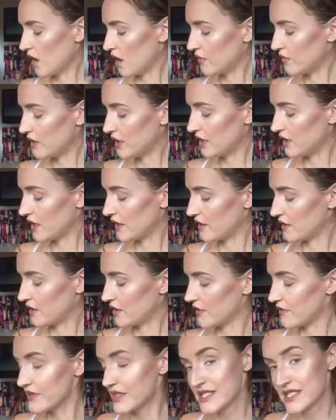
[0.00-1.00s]
I really like the
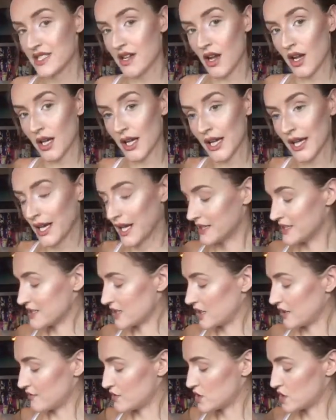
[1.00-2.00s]
look of this colour here, this
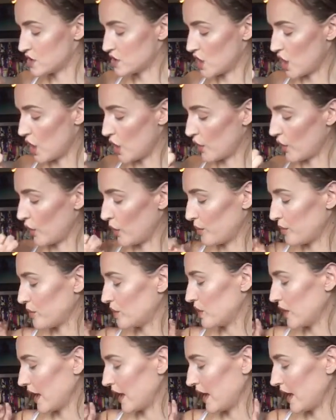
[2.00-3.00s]
kind of taupe
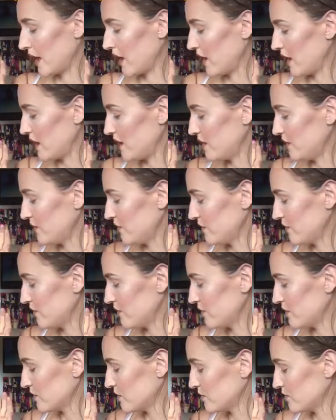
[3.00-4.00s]
looking, kind of
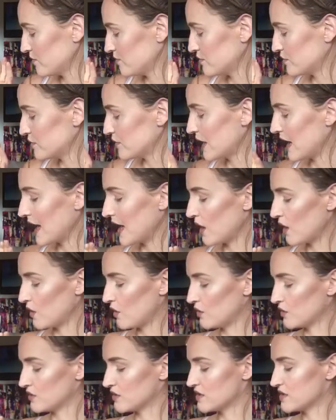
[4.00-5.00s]

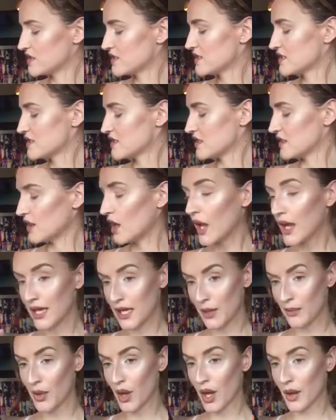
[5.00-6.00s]
brown,
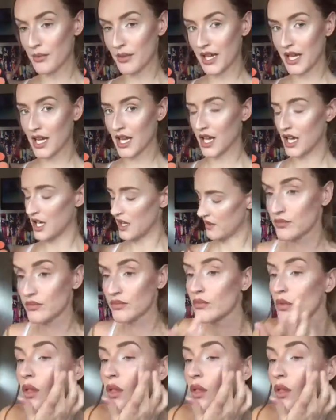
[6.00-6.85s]
slightly purpley colour.